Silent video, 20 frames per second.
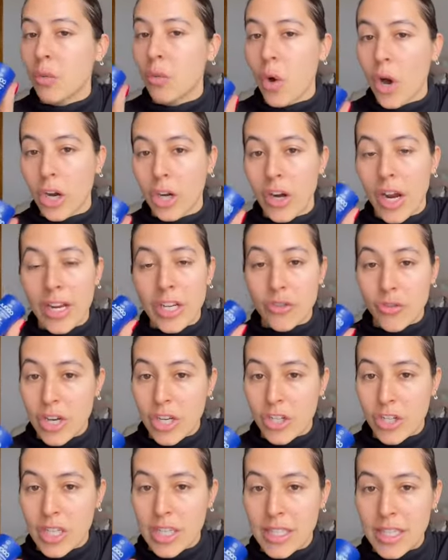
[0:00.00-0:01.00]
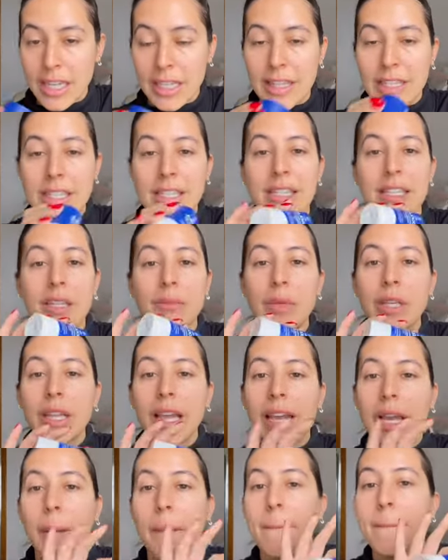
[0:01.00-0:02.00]
Water Hydration Stick. This is going to be
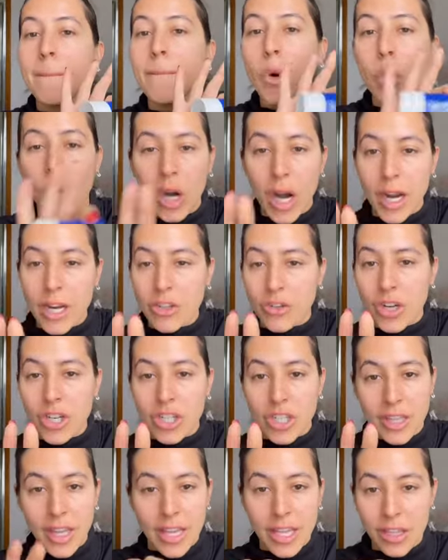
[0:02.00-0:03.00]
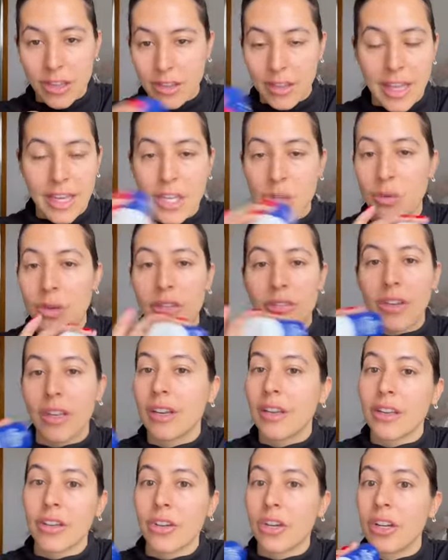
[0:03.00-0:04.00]
like more hydration that, than you
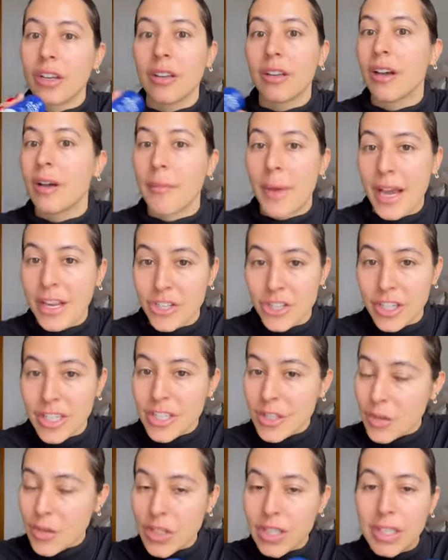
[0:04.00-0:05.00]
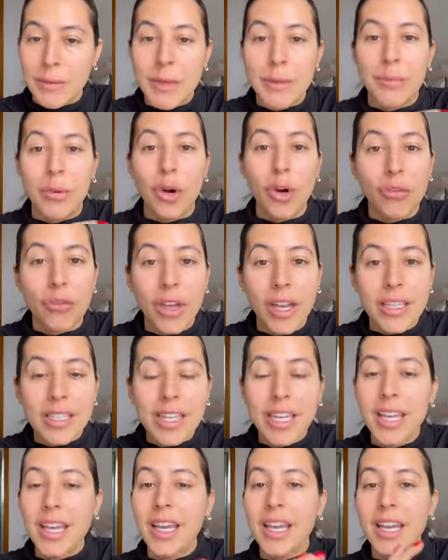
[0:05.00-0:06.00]
even could imagine. So this is going to be perfect.
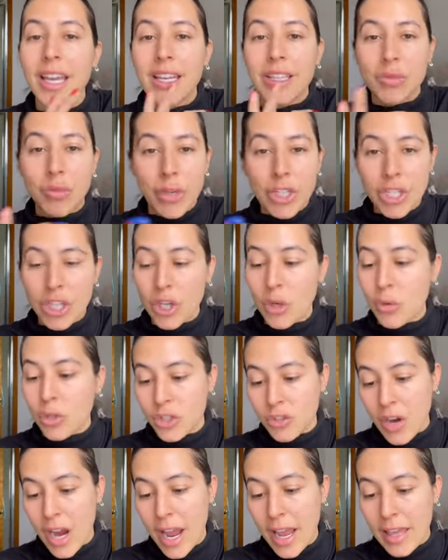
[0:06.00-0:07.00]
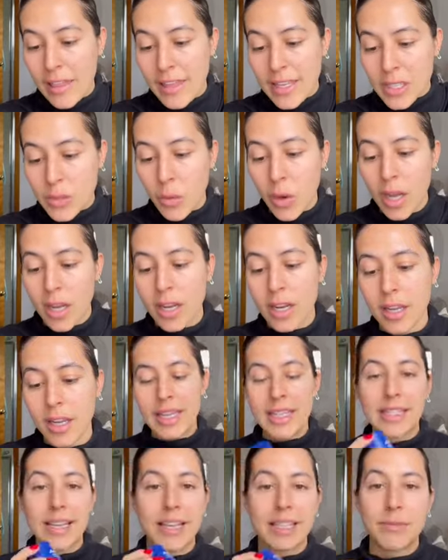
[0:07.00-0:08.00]
It's winter, we're dry. This one
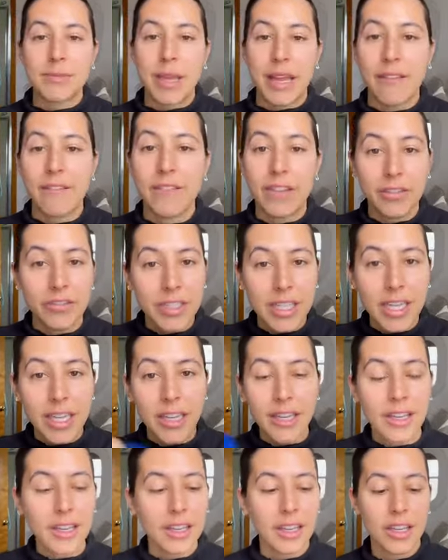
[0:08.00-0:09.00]
is SPF 50.